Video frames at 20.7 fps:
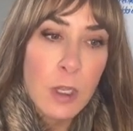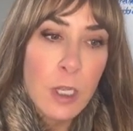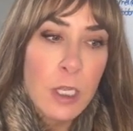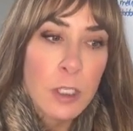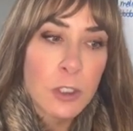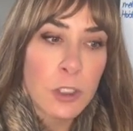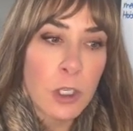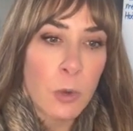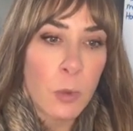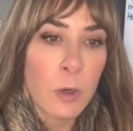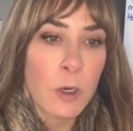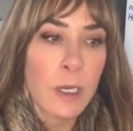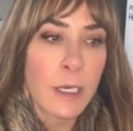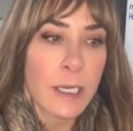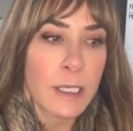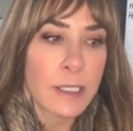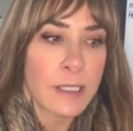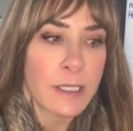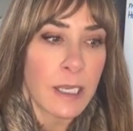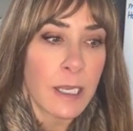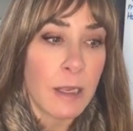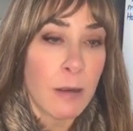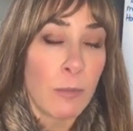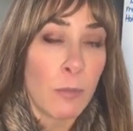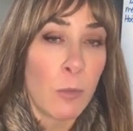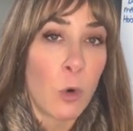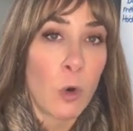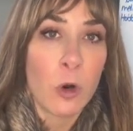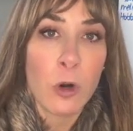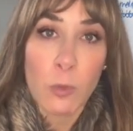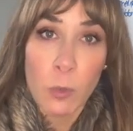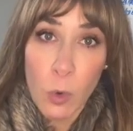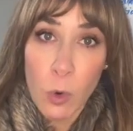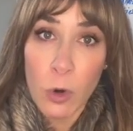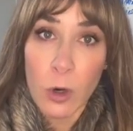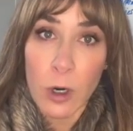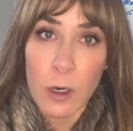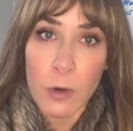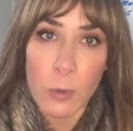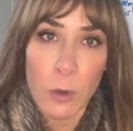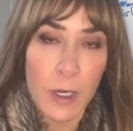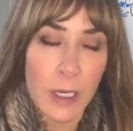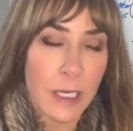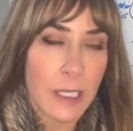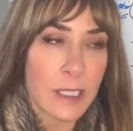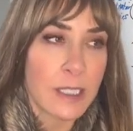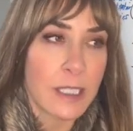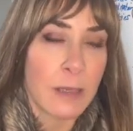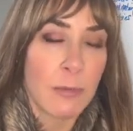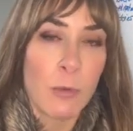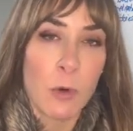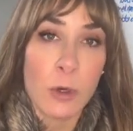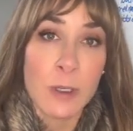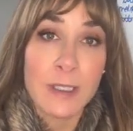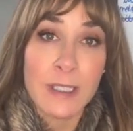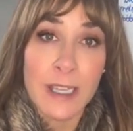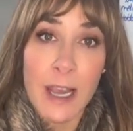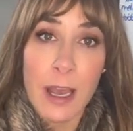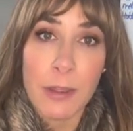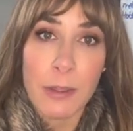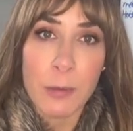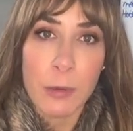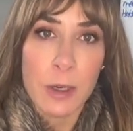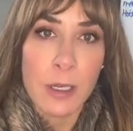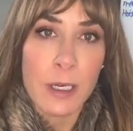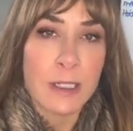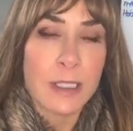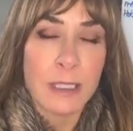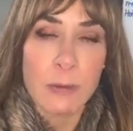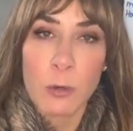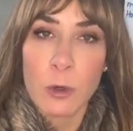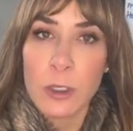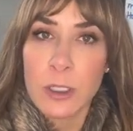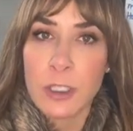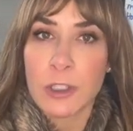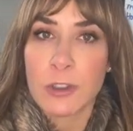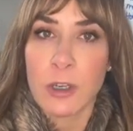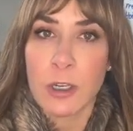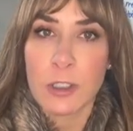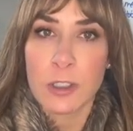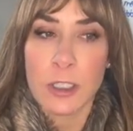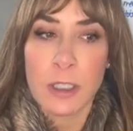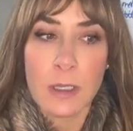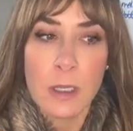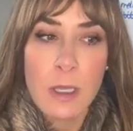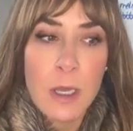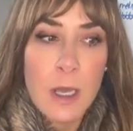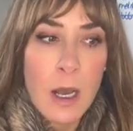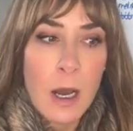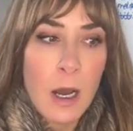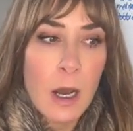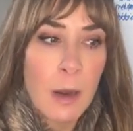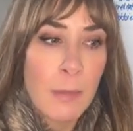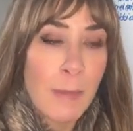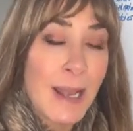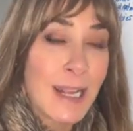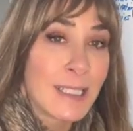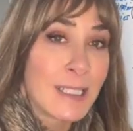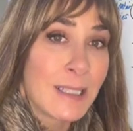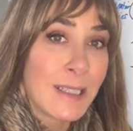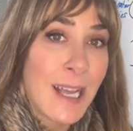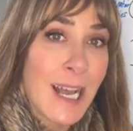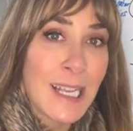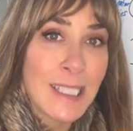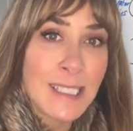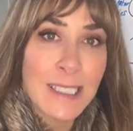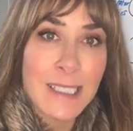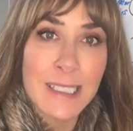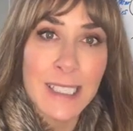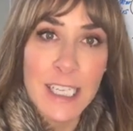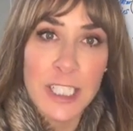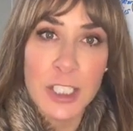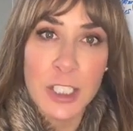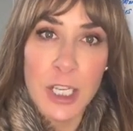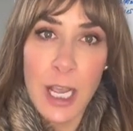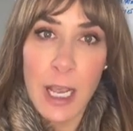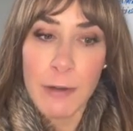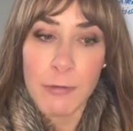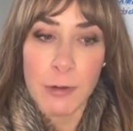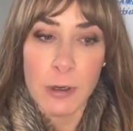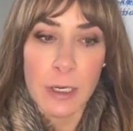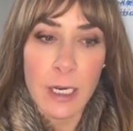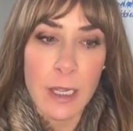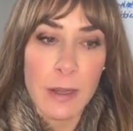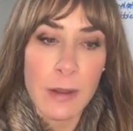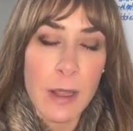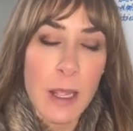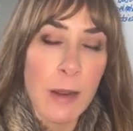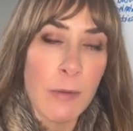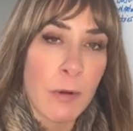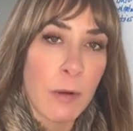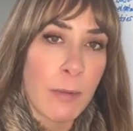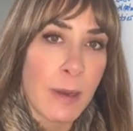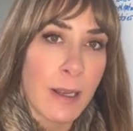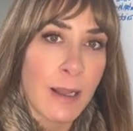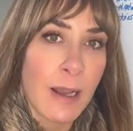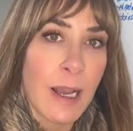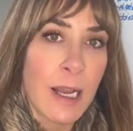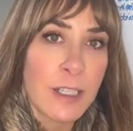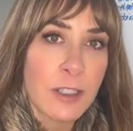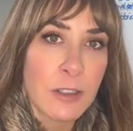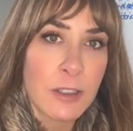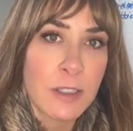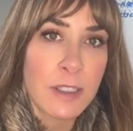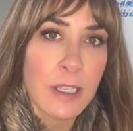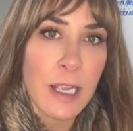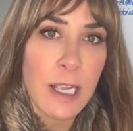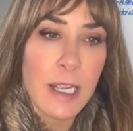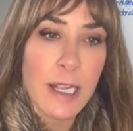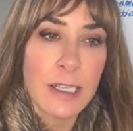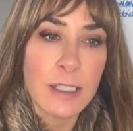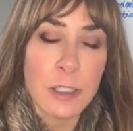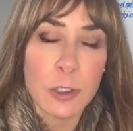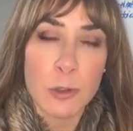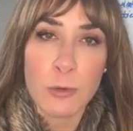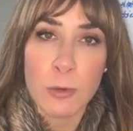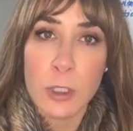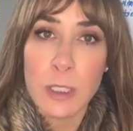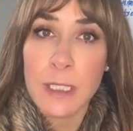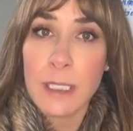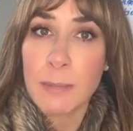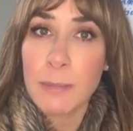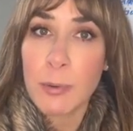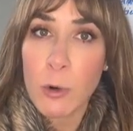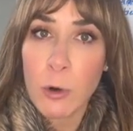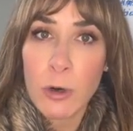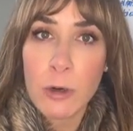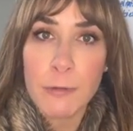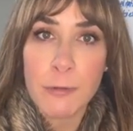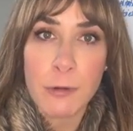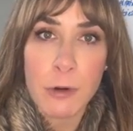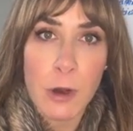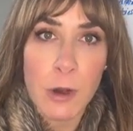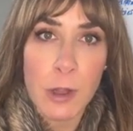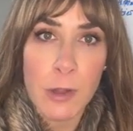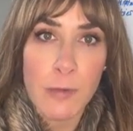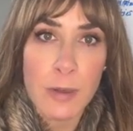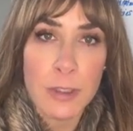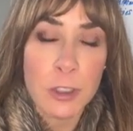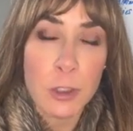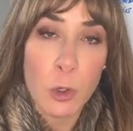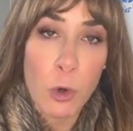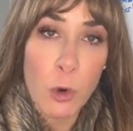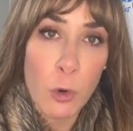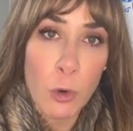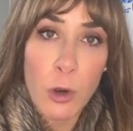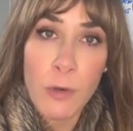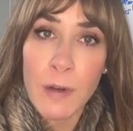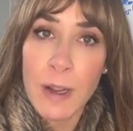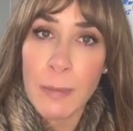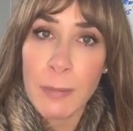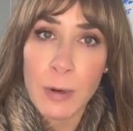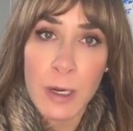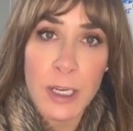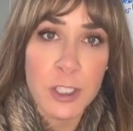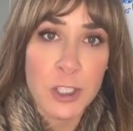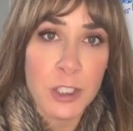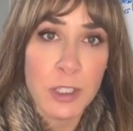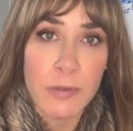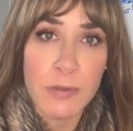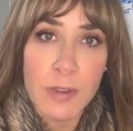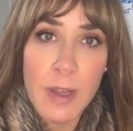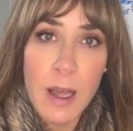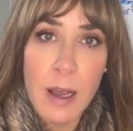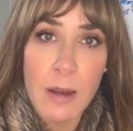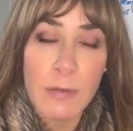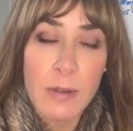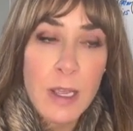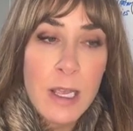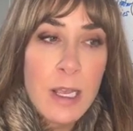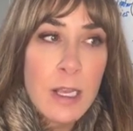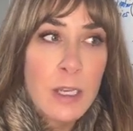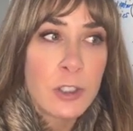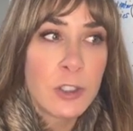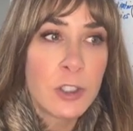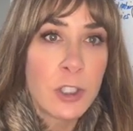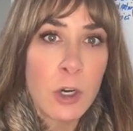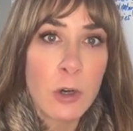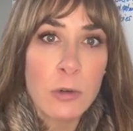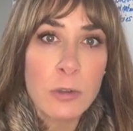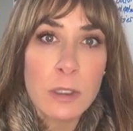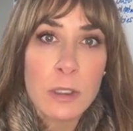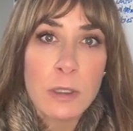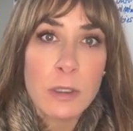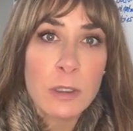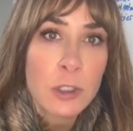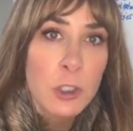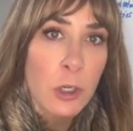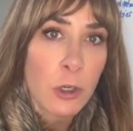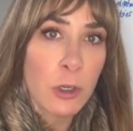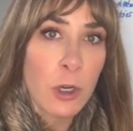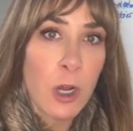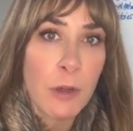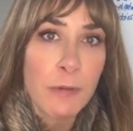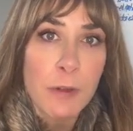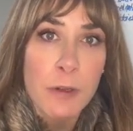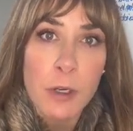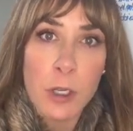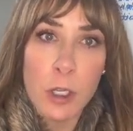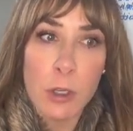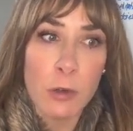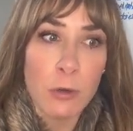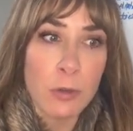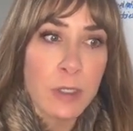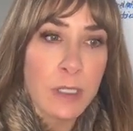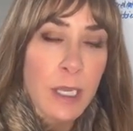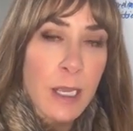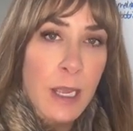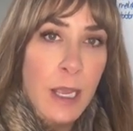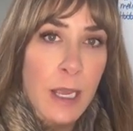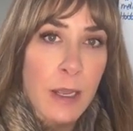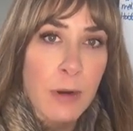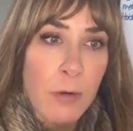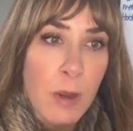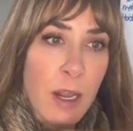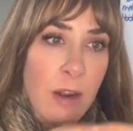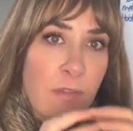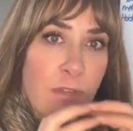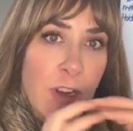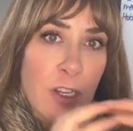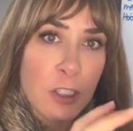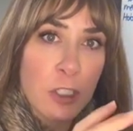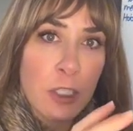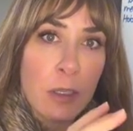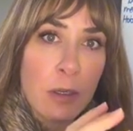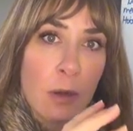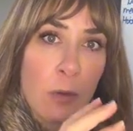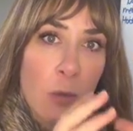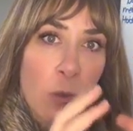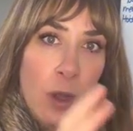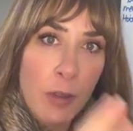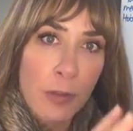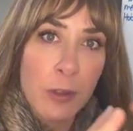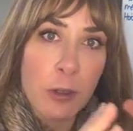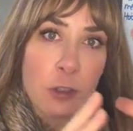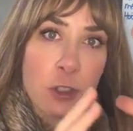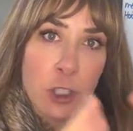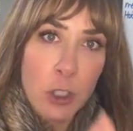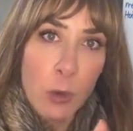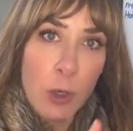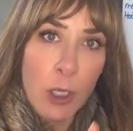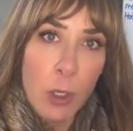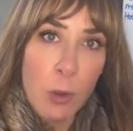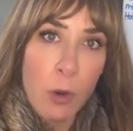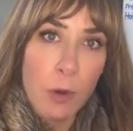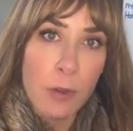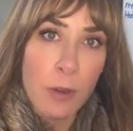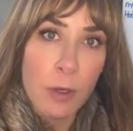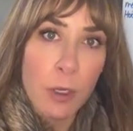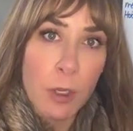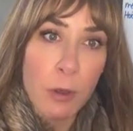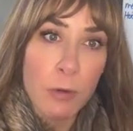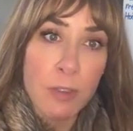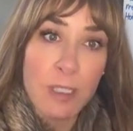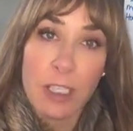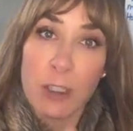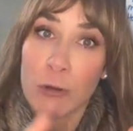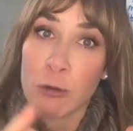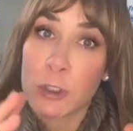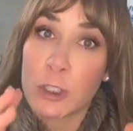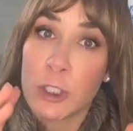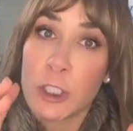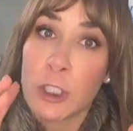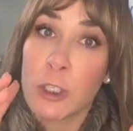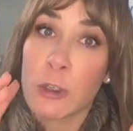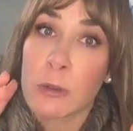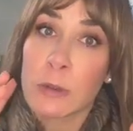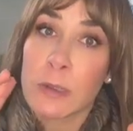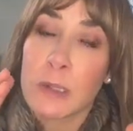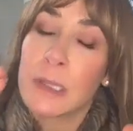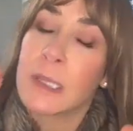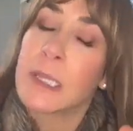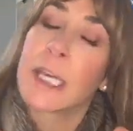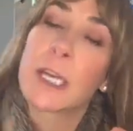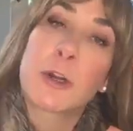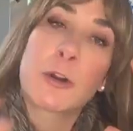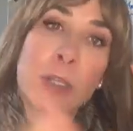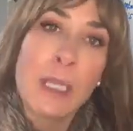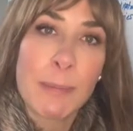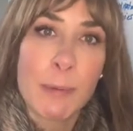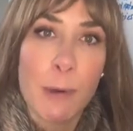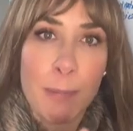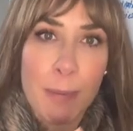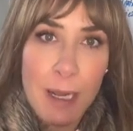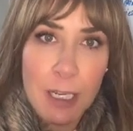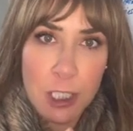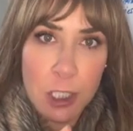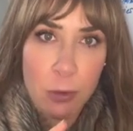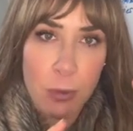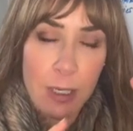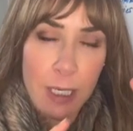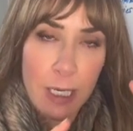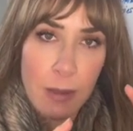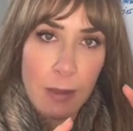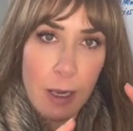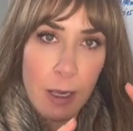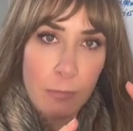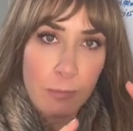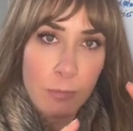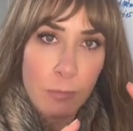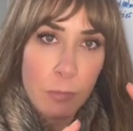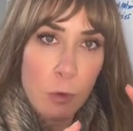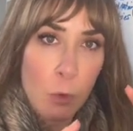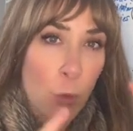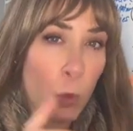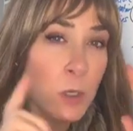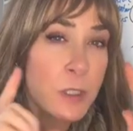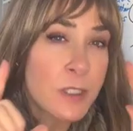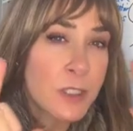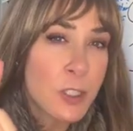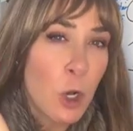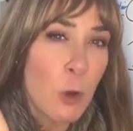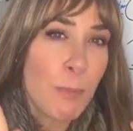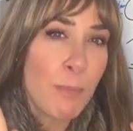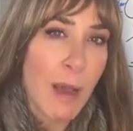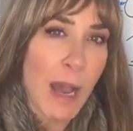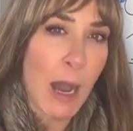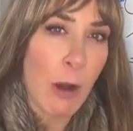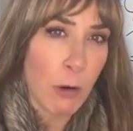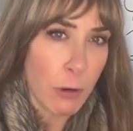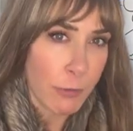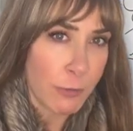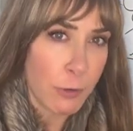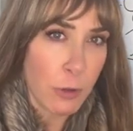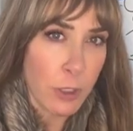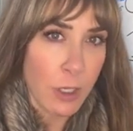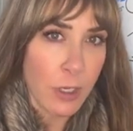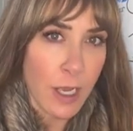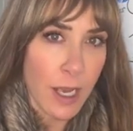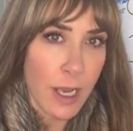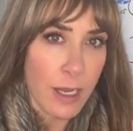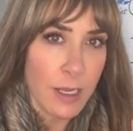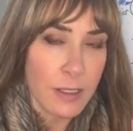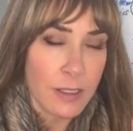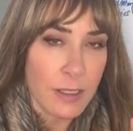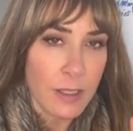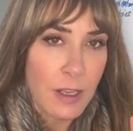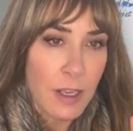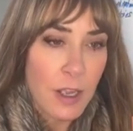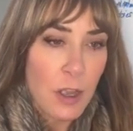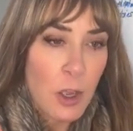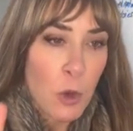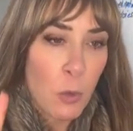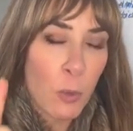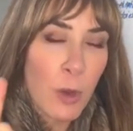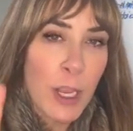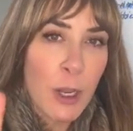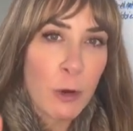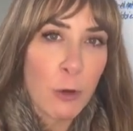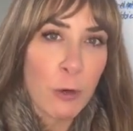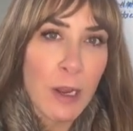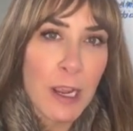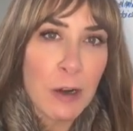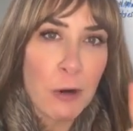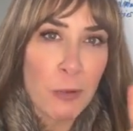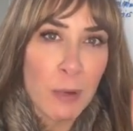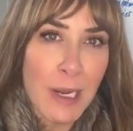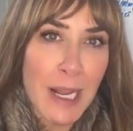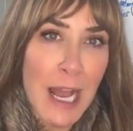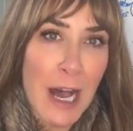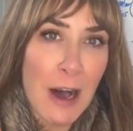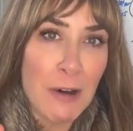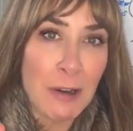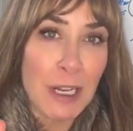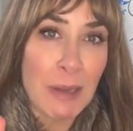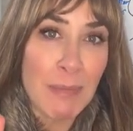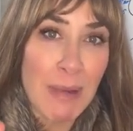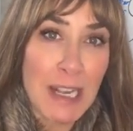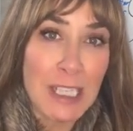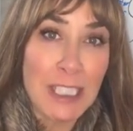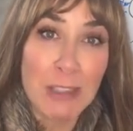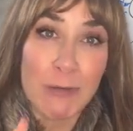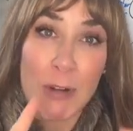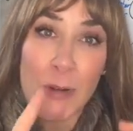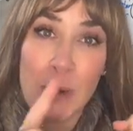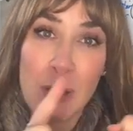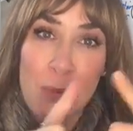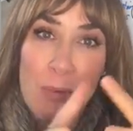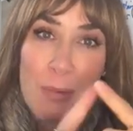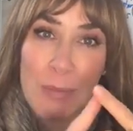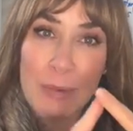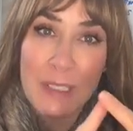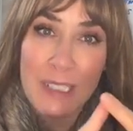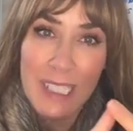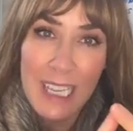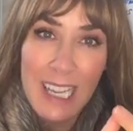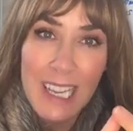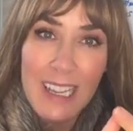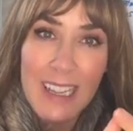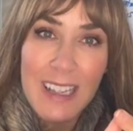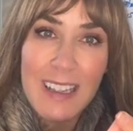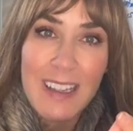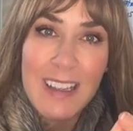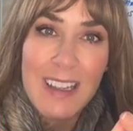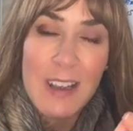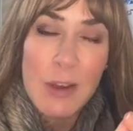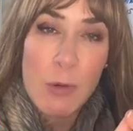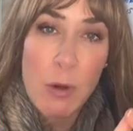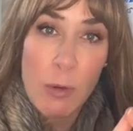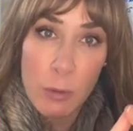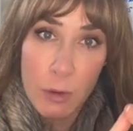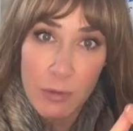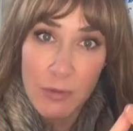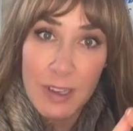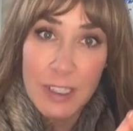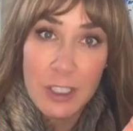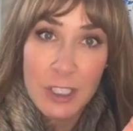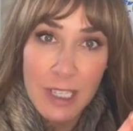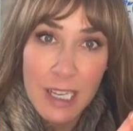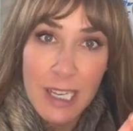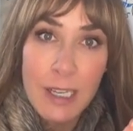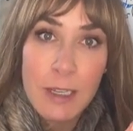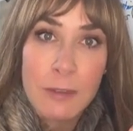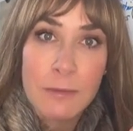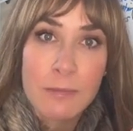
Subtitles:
So we're going to see more war. We're going to see more death. We're going to see more destruction as a last-ditch effort. And what my guides are saying is it's really important for all of us to hold a vibration of love. Don't turn on the news and envision what they're showing you on the news, because you're literally perpetuating that. We're so powerful, you guys. We create a reality based on what we see, what we're envisioning.